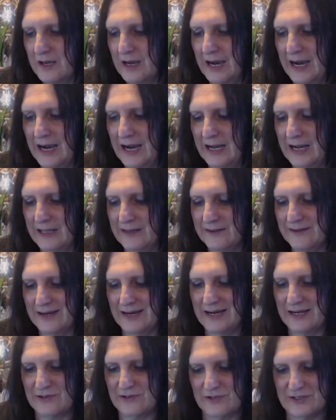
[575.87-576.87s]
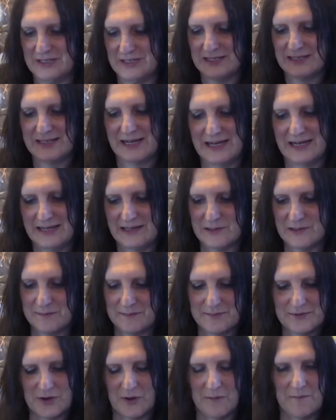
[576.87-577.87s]
and actually decided to
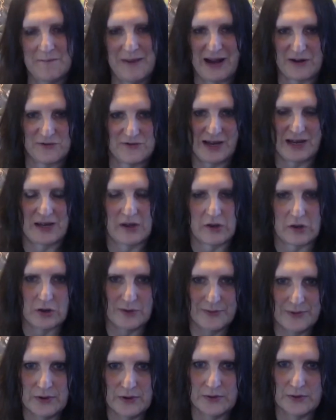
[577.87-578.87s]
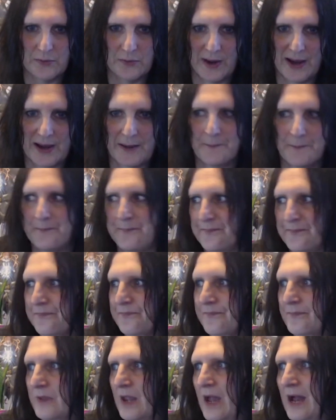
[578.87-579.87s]
sort of backtrack and go the other way.
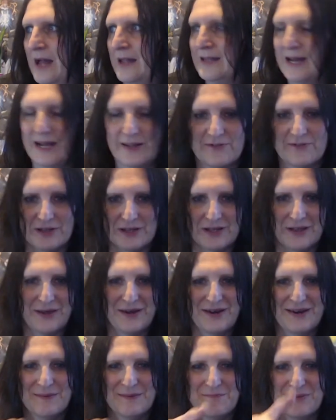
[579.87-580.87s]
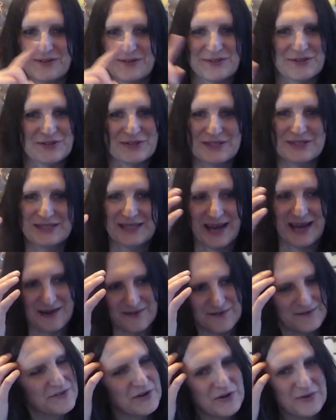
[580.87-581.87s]
And actually the puzzles in that
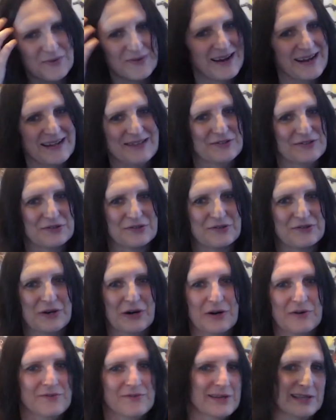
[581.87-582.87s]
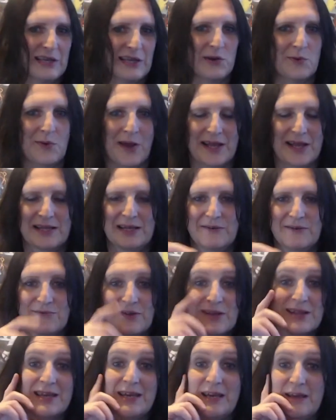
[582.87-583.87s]
route I just got really quickly and
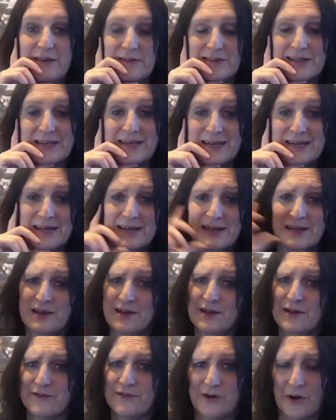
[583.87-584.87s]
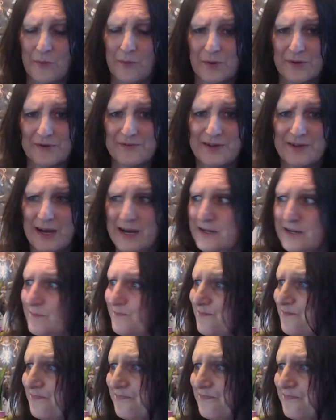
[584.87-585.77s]
really easily. So on one side,